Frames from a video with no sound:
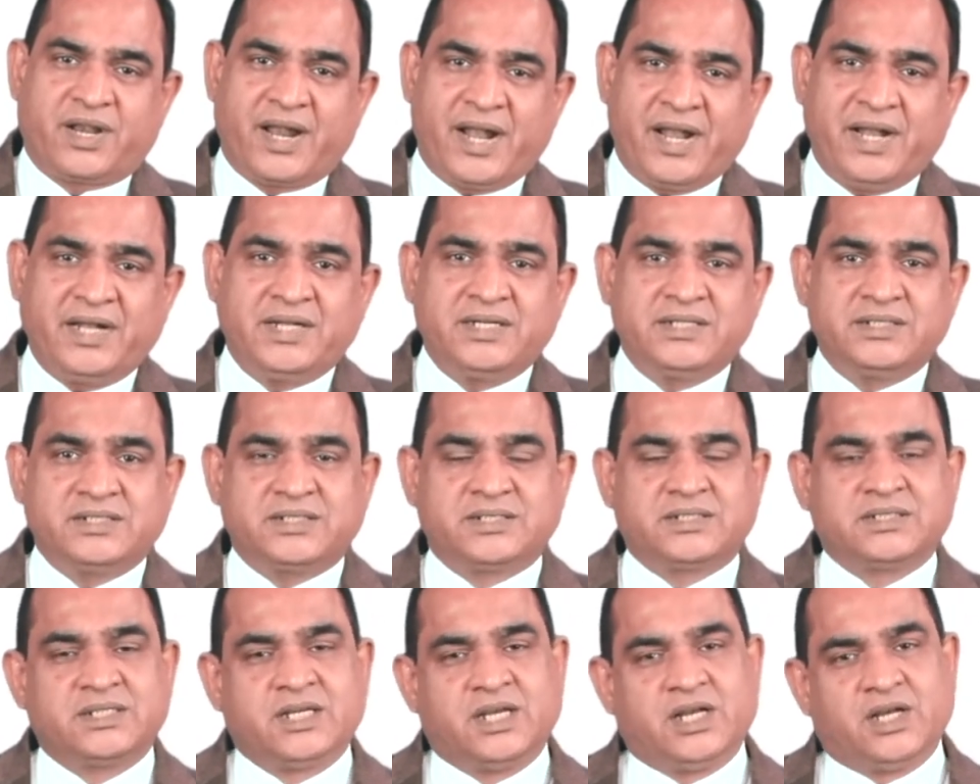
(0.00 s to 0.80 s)

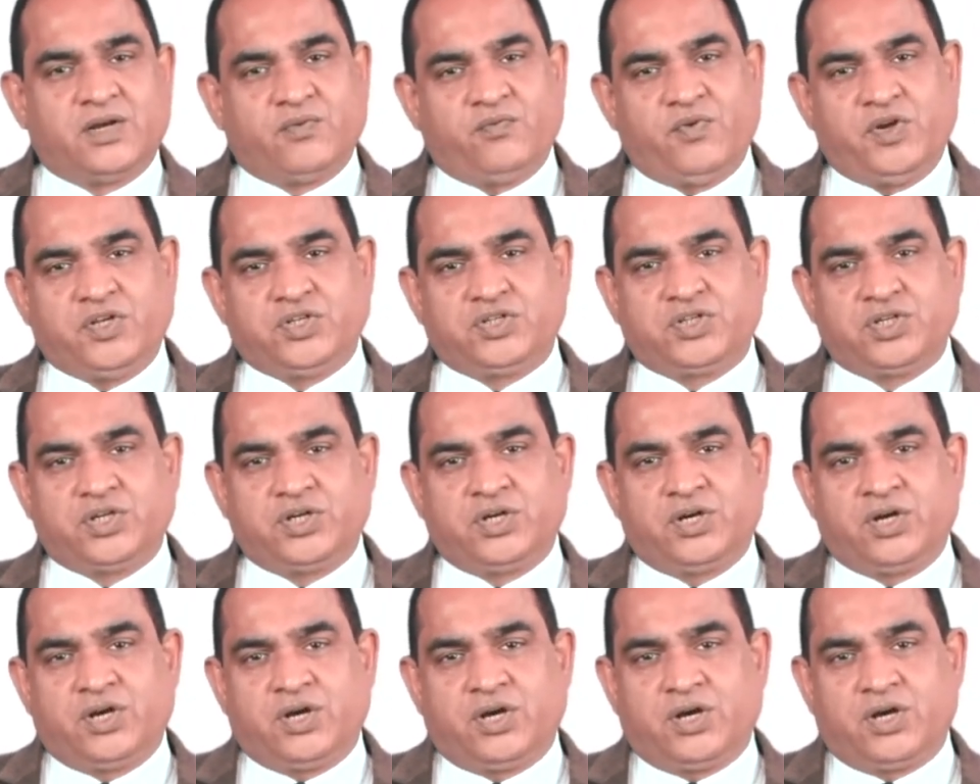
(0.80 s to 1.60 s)
trends, which
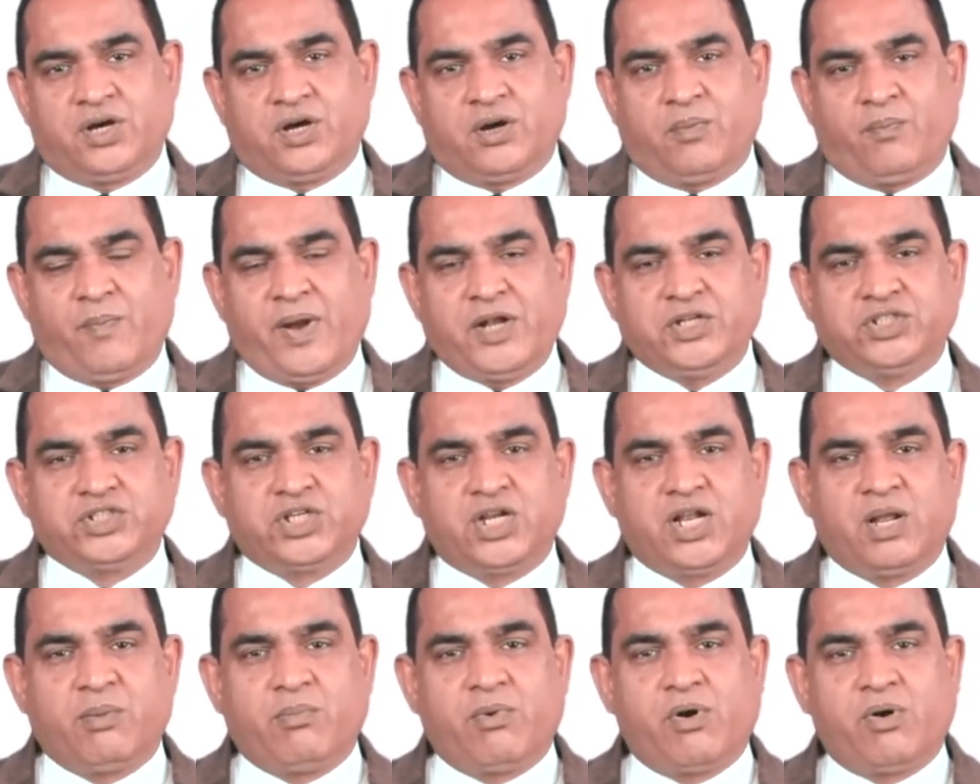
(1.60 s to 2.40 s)

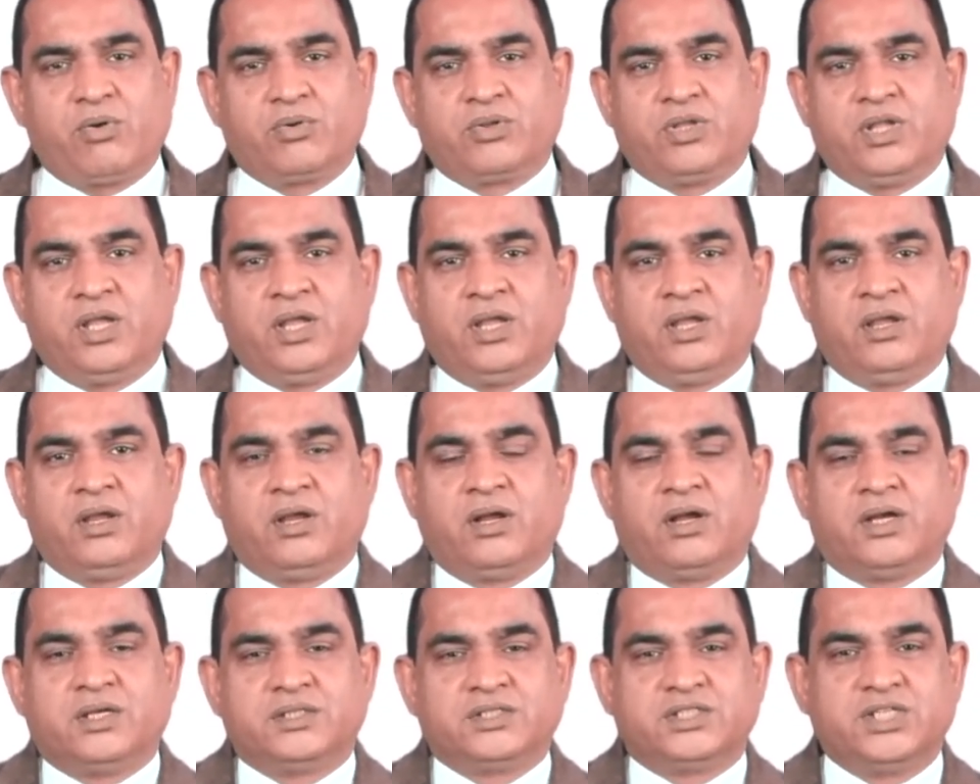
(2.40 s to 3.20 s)
mention about the
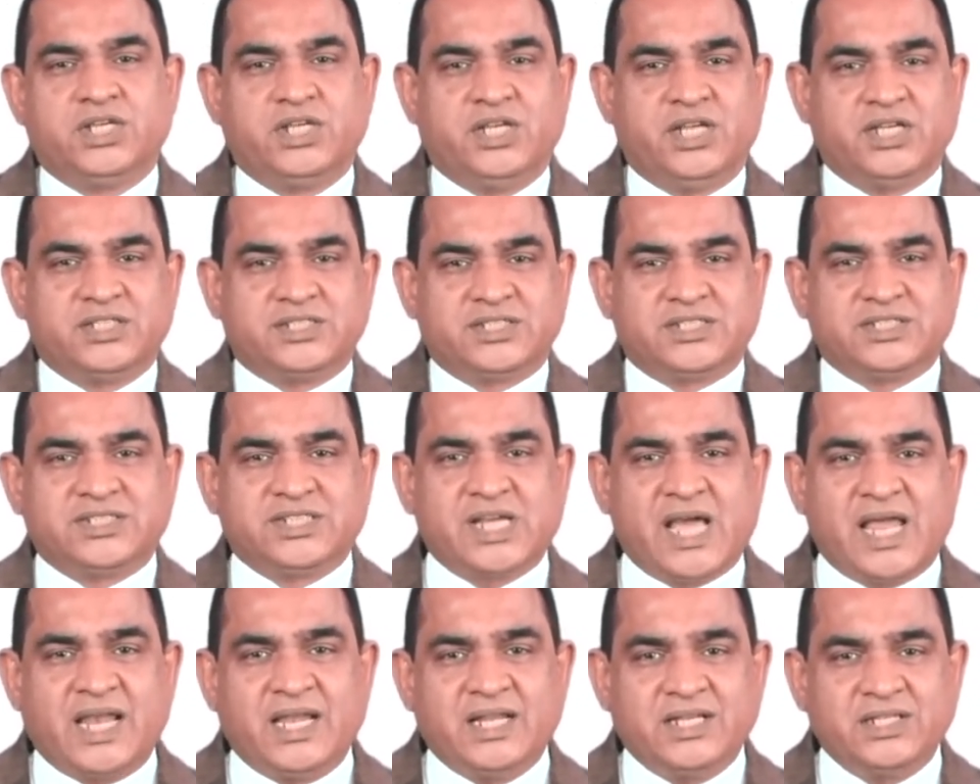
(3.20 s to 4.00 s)
serious
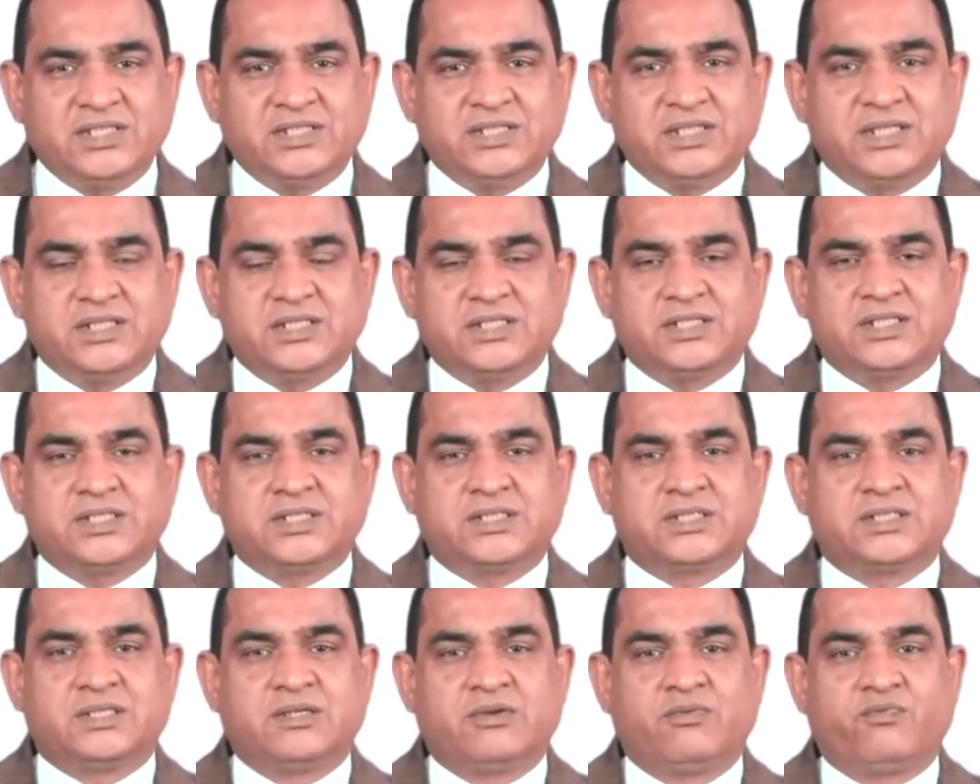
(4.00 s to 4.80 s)

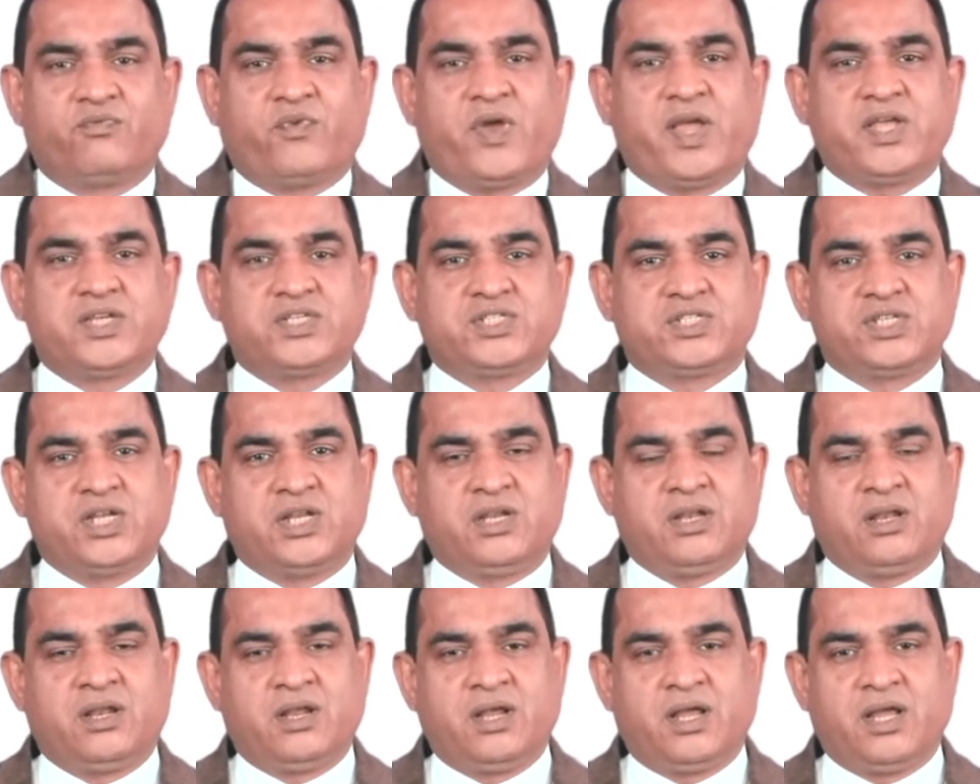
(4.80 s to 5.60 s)
challenges faced
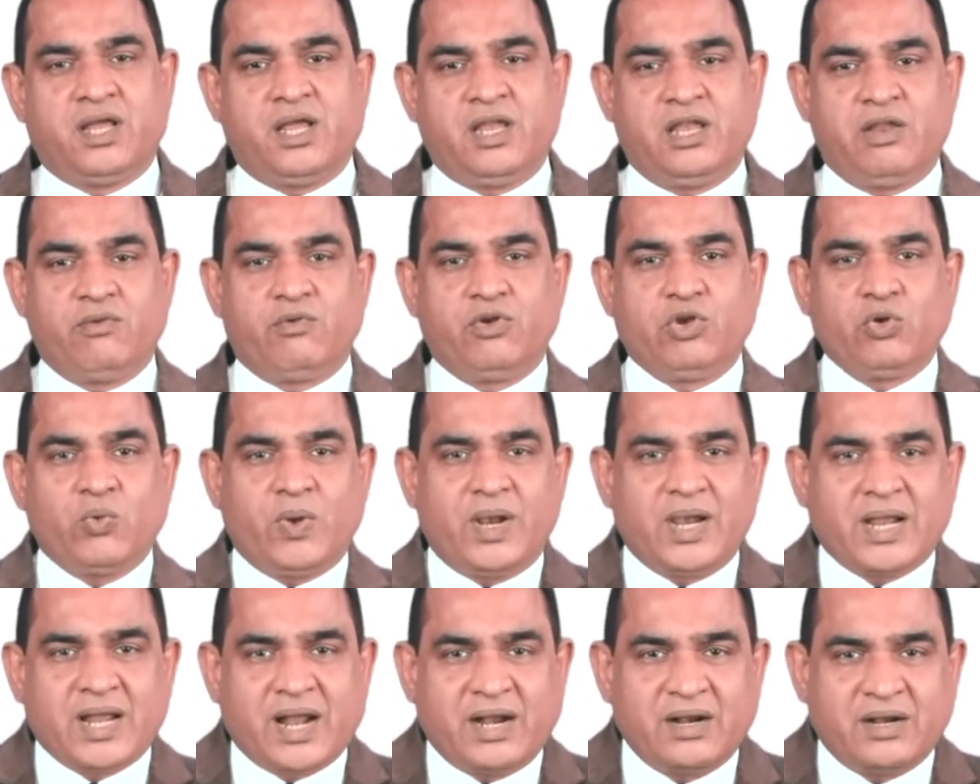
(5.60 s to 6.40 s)
in
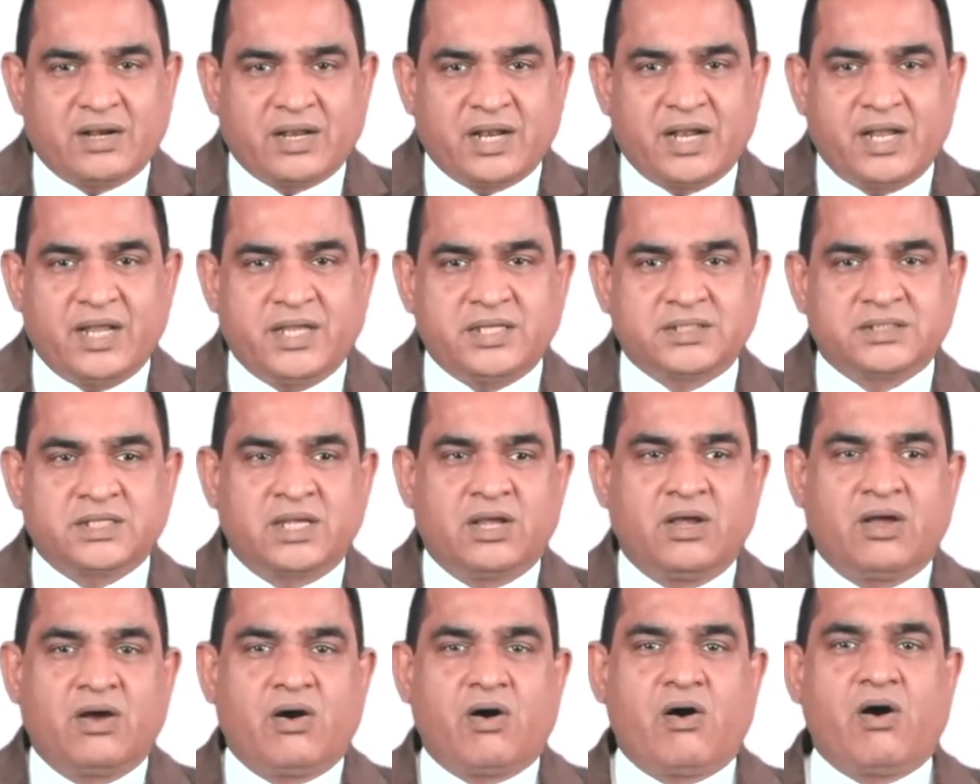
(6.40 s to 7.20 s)
individual countries
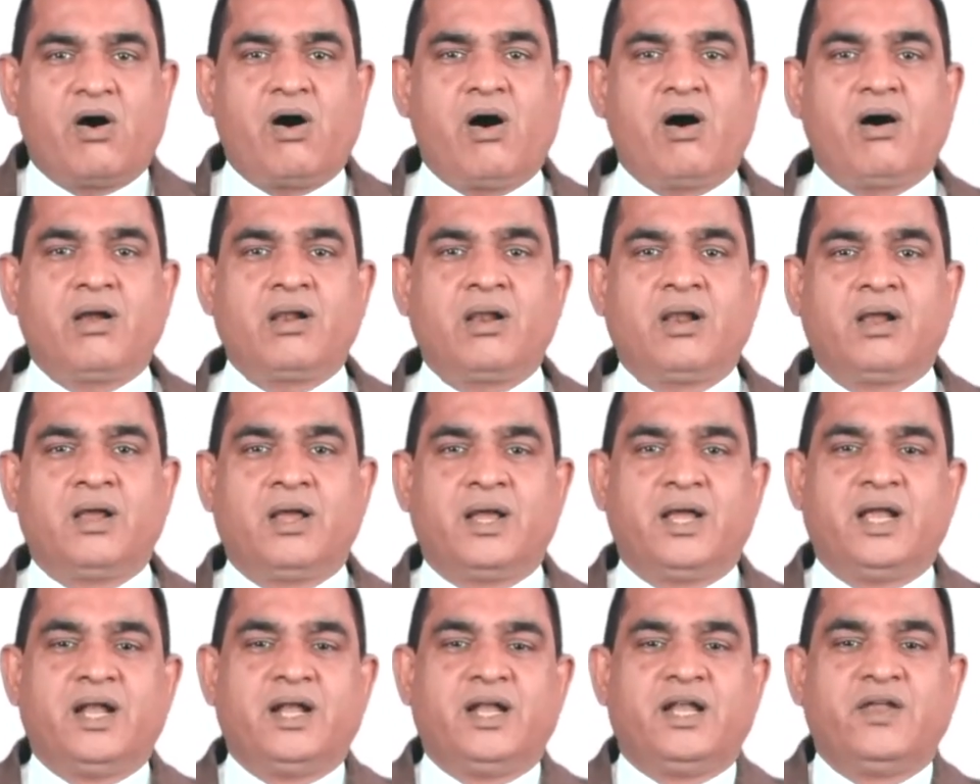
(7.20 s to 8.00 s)
or
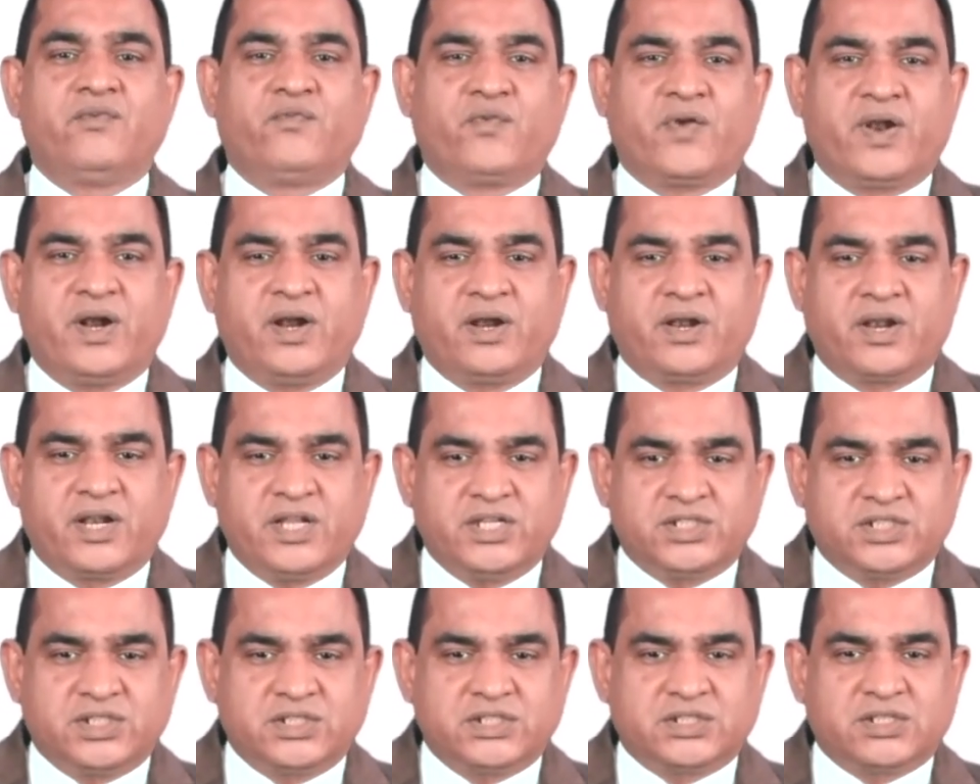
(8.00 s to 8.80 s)
in different
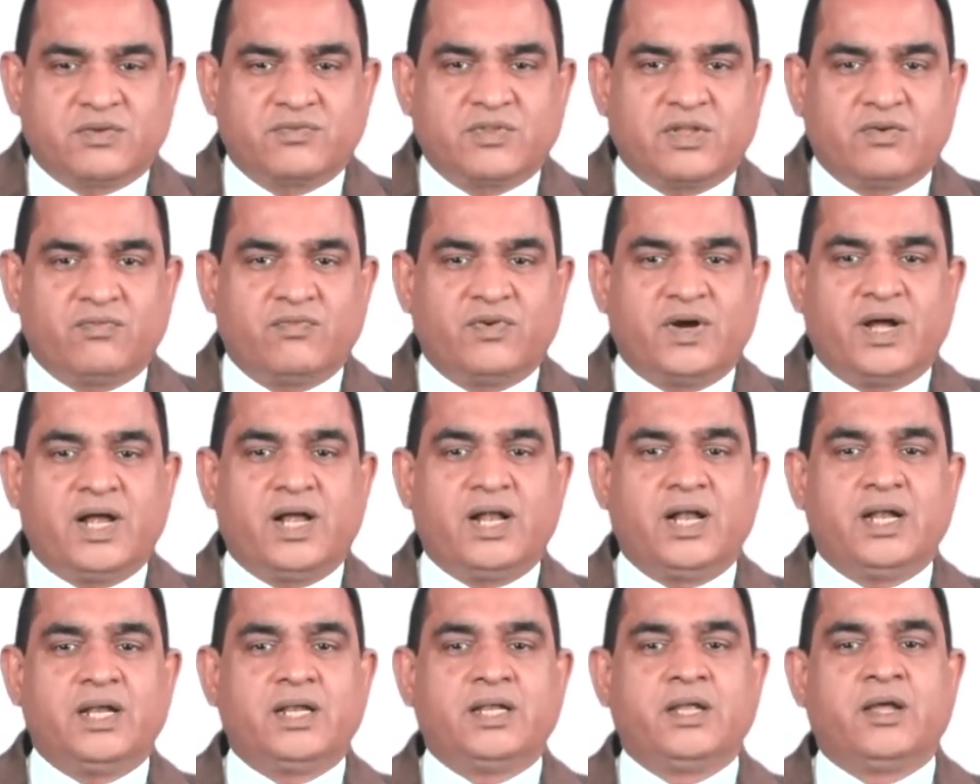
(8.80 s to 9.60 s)
regions of the
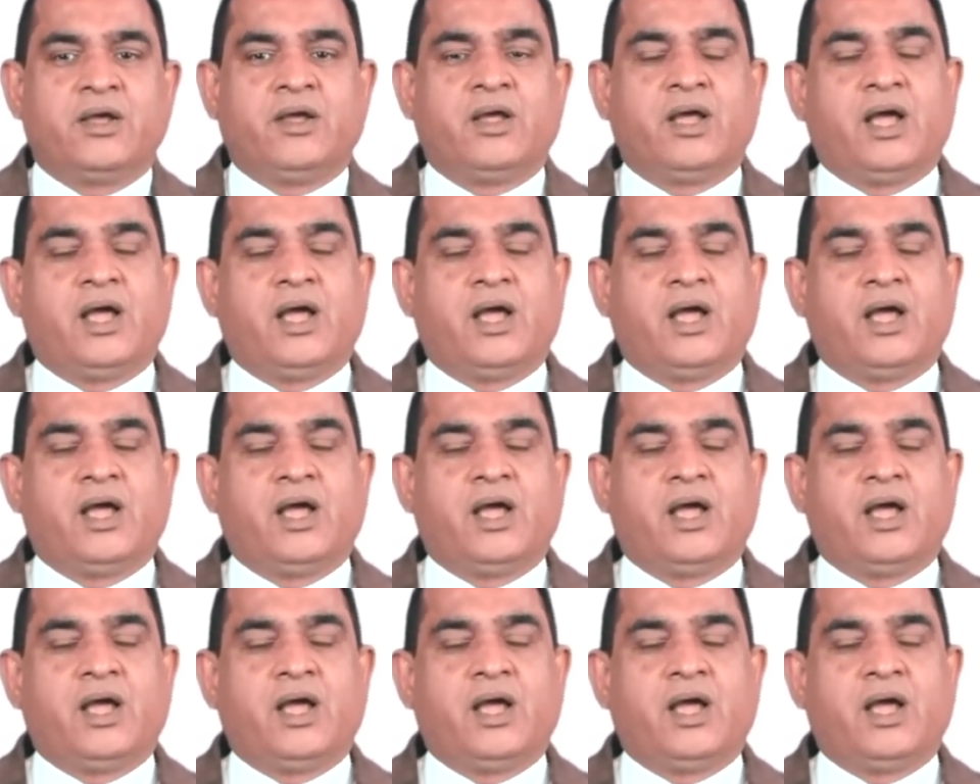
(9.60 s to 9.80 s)
world.